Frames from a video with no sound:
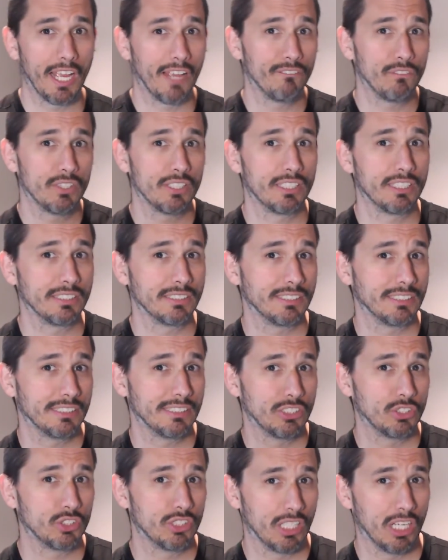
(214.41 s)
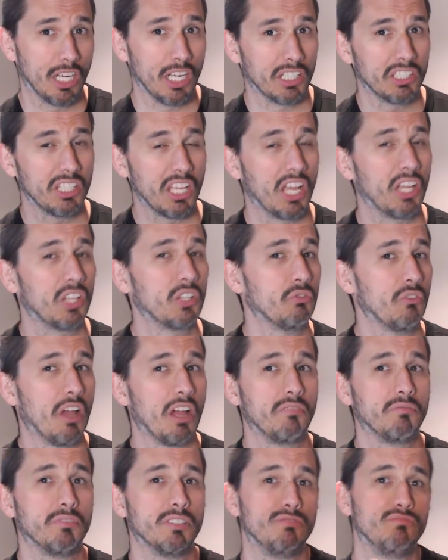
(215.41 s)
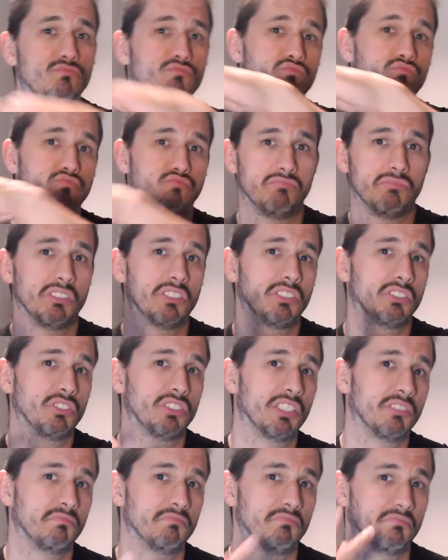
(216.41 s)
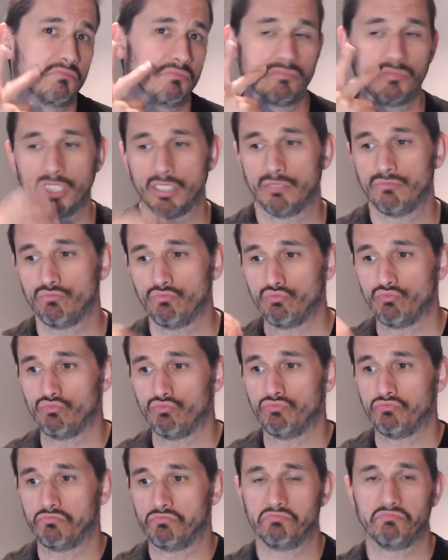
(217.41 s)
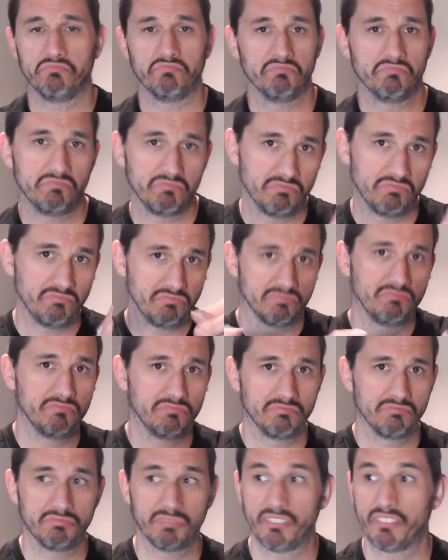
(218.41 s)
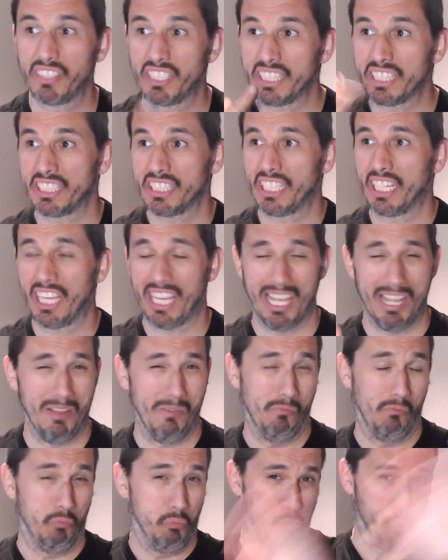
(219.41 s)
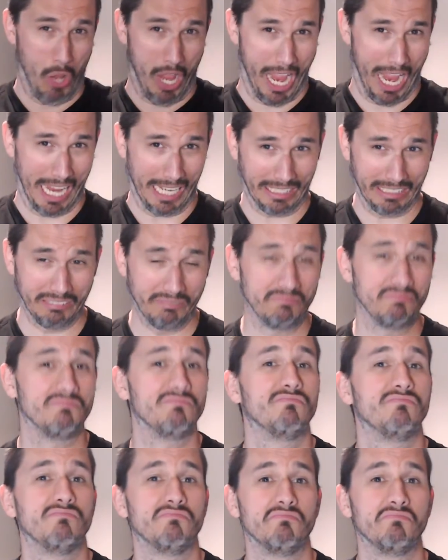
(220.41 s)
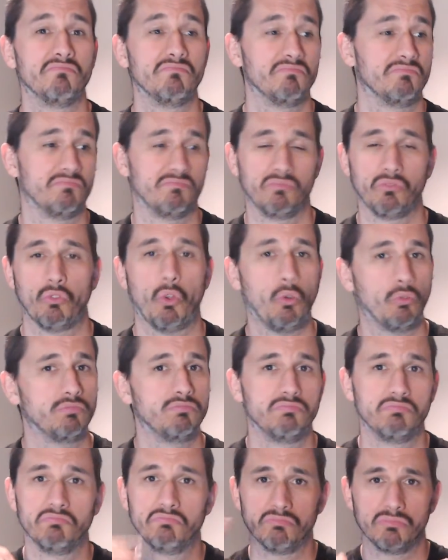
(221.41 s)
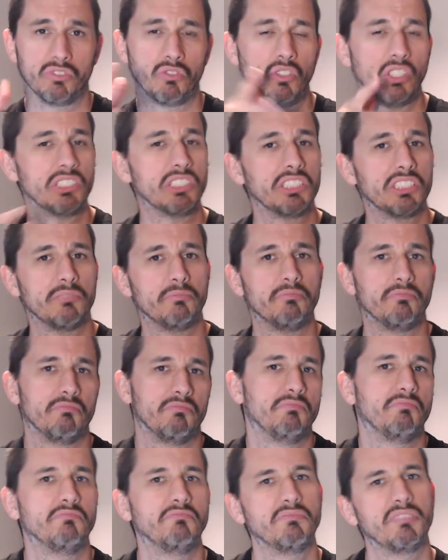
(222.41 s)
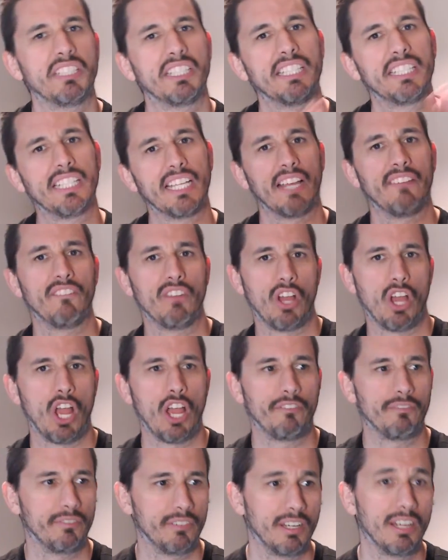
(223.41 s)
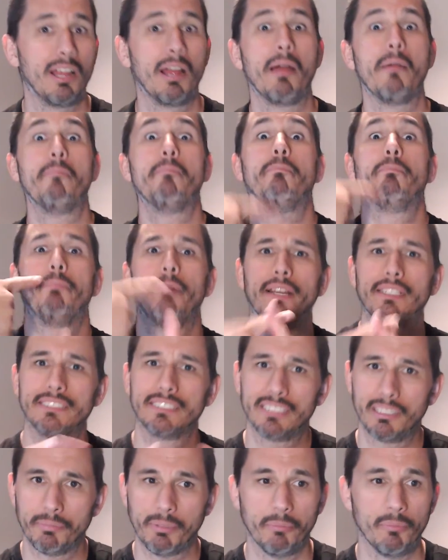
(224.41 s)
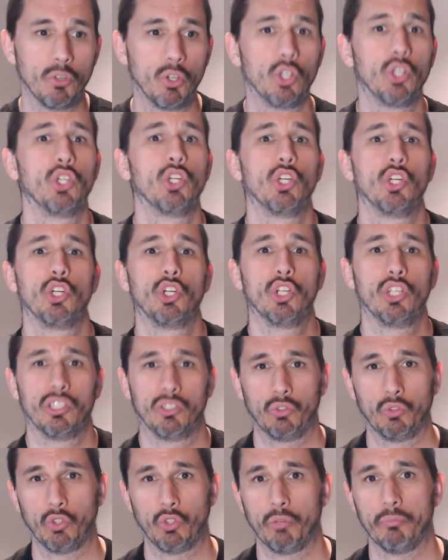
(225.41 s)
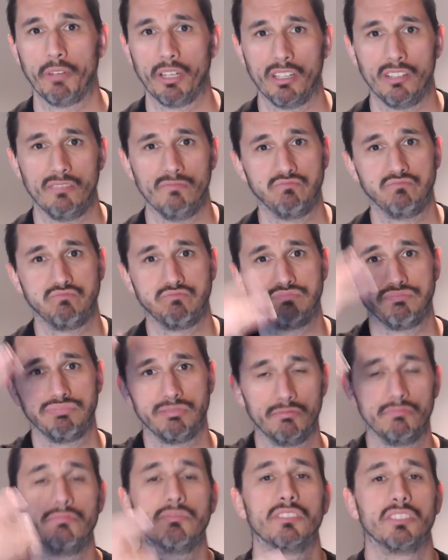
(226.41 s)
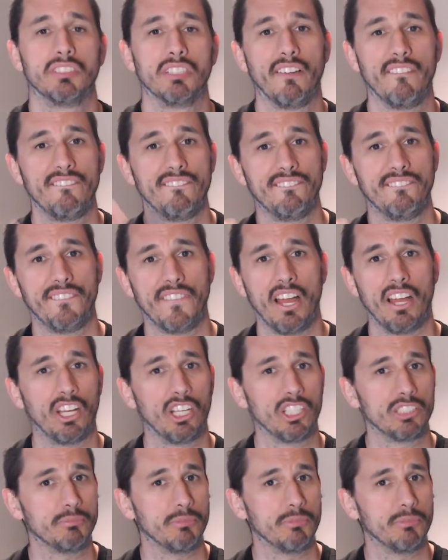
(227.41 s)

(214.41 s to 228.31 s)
And because this sensor has 4 different sensors built in, I want to try to test them all. So I'll set up in the kitchen that whenever I walk into the room, the lights will turn on, but they won't turn on if the light is bright enough in the room already.